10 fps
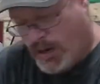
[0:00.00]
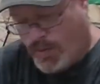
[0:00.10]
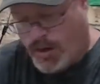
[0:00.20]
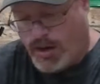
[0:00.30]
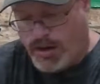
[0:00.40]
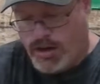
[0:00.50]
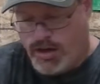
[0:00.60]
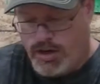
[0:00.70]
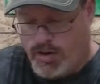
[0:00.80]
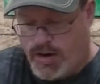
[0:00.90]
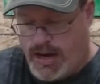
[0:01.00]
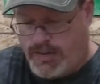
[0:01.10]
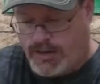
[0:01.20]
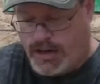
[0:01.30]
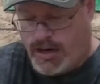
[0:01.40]
Well, you don't
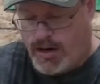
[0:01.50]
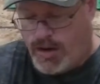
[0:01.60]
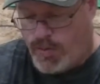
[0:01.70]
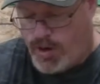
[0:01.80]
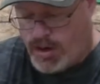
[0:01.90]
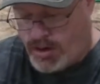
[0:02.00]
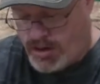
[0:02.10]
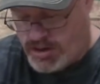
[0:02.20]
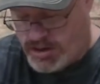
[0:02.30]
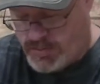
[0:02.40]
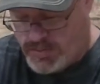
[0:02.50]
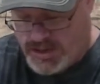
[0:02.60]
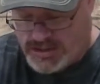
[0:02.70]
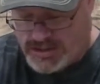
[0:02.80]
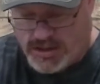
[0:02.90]
have to carry water
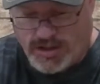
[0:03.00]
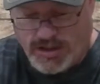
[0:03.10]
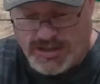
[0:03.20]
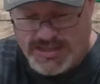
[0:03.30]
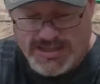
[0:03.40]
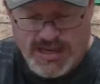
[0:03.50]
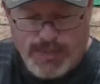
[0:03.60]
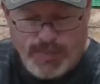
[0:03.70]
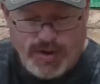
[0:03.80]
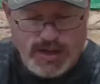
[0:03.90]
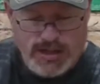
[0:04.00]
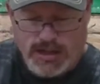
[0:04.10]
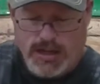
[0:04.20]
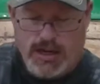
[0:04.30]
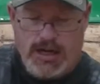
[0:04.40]
necessarily separate.
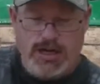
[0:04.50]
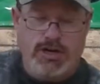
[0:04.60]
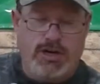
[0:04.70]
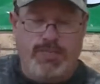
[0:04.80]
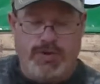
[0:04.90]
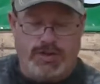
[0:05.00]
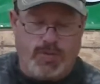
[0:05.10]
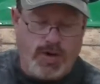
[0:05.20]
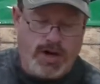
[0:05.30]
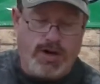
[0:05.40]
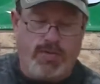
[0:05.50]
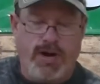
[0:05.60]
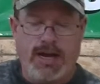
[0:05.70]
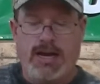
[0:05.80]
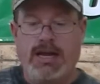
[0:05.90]
You can put the water
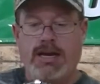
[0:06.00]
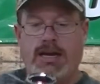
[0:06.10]
right in